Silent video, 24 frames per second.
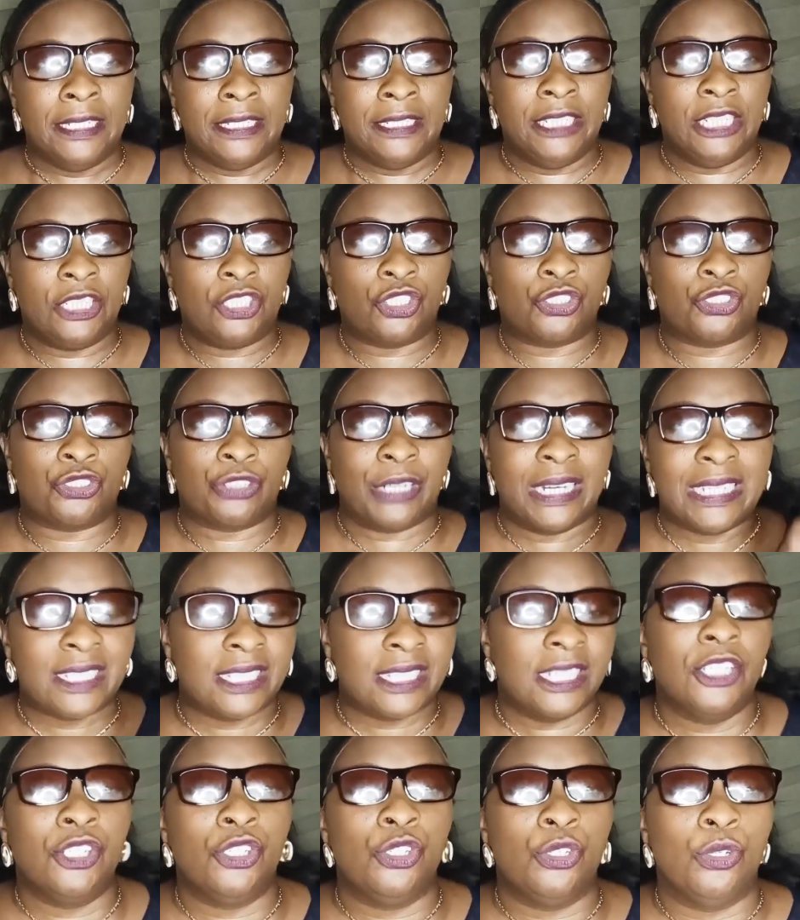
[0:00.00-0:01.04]
They
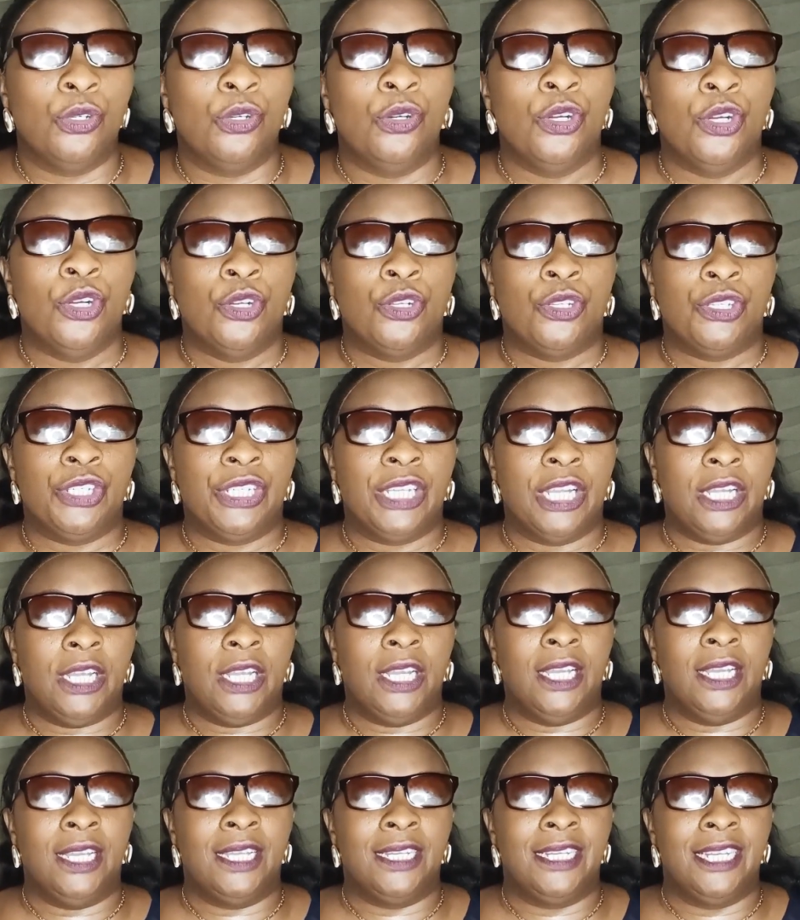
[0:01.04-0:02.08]
threaten you,
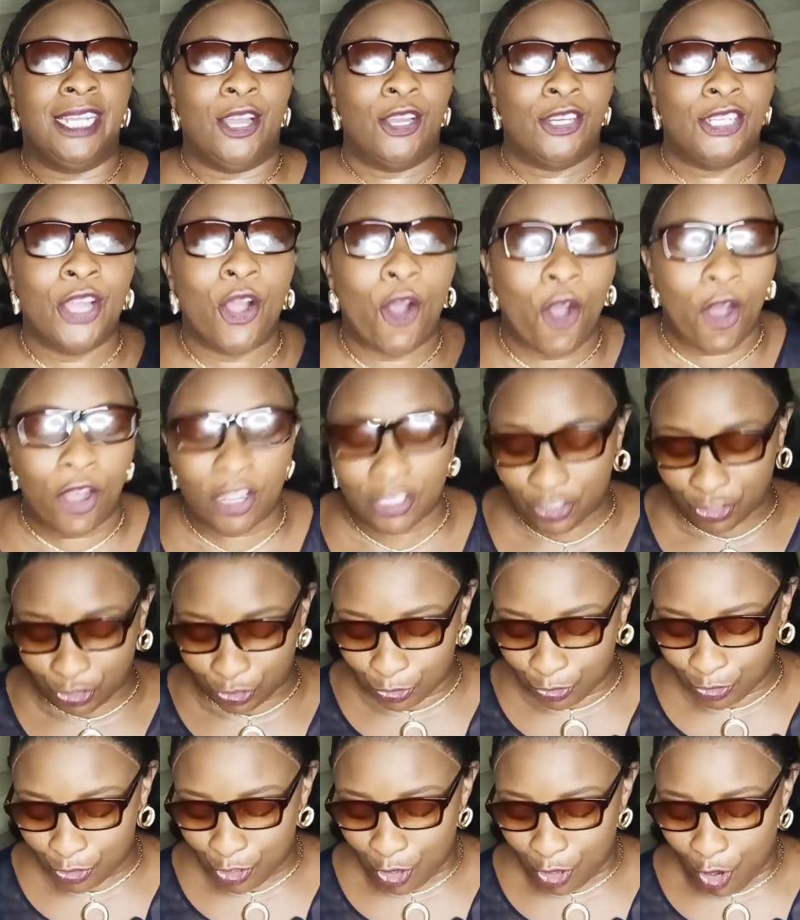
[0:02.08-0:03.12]
they hurt
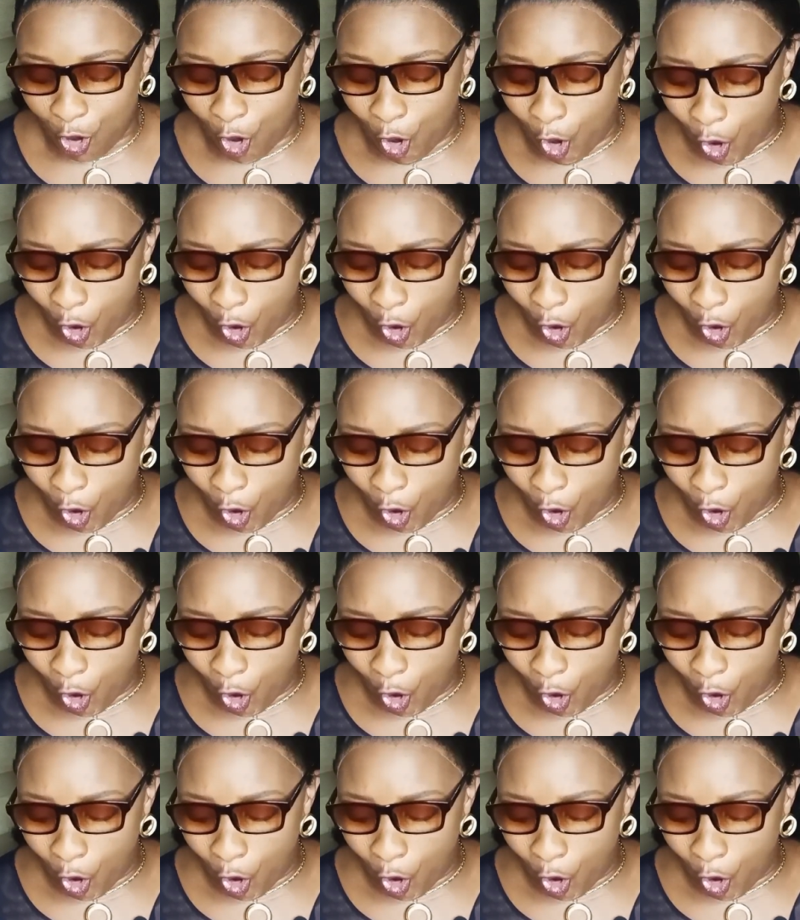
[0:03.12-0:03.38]
you,